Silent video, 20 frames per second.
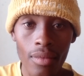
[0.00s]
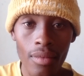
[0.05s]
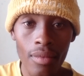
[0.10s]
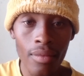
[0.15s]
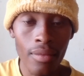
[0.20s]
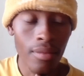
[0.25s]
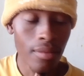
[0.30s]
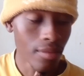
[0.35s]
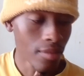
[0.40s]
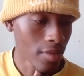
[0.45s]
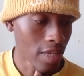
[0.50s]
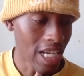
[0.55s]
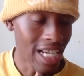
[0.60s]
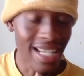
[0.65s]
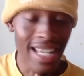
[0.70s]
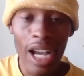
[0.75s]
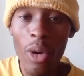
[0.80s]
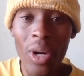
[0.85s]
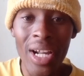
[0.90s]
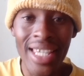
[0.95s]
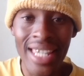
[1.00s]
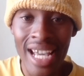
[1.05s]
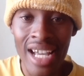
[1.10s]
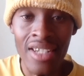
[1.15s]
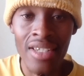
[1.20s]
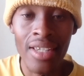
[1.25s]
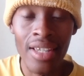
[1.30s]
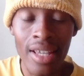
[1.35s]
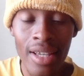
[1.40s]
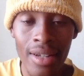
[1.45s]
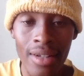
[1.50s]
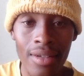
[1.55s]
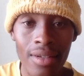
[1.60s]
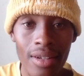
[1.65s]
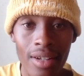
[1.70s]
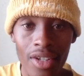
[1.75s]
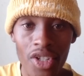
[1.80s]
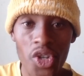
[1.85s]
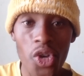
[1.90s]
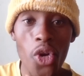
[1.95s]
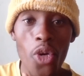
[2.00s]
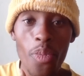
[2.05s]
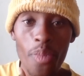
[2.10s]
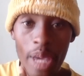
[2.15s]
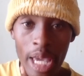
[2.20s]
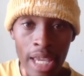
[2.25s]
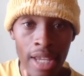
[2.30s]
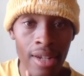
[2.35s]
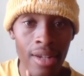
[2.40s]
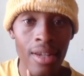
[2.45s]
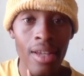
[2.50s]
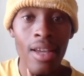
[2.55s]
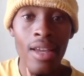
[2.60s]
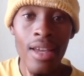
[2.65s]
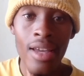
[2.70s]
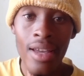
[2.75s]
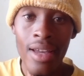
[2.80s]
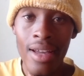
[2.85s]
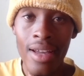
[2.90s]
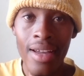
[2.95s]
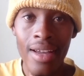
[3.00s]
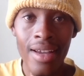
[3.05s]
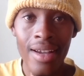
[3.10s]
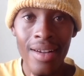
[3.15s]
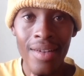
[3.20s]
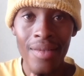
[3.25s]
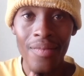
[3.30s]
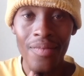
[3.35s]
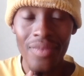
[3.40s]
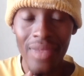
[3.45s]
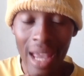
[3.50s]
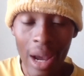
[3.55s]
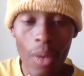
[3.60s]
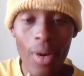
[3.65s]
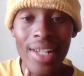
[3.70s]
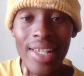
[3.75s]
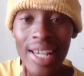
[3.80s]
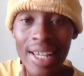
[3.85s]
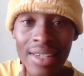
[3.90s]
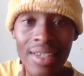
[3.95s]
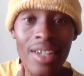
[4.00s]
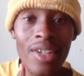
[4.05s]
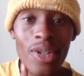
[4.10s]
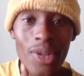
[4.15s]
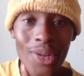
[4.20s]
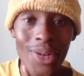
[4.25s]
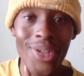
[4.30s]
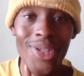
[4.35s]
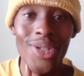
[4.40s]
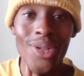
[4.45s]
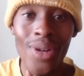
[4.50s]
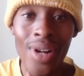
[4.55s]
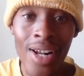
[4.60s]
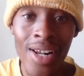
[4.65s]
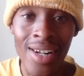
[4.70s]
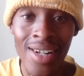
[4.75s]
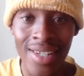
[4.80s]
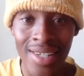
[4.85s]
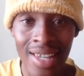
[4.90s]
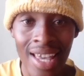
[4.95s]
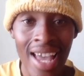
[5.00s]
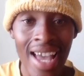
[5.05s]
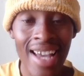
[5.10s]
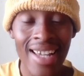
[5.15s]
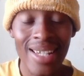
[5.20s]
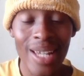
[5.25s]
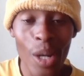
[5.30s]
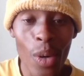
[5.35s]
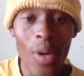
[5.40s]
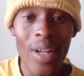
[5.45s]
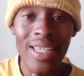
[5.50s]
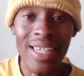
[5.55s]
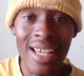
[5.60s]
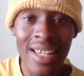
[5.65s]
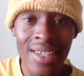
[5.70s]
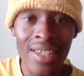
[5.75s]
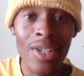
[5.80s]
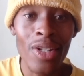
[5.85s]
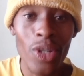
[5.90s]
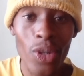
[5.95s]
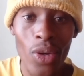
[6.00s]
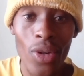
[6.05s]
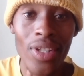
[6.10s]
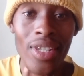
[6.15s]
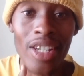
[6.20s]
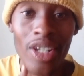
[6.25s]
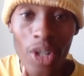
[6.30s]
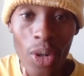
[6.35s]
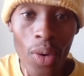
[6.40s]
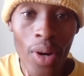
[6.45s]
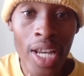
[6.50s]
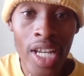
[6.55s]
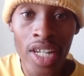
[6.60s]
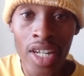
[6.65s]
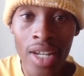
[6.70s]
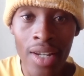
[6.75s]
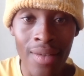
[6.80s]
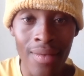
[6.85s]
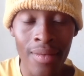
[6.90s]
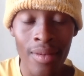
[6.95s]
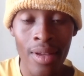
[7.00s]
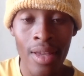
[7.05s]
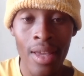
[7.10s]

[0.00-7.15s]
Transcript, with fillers: Mm. They were dancing to your pain. They were dancing to your struggles. They were dancing to your situation.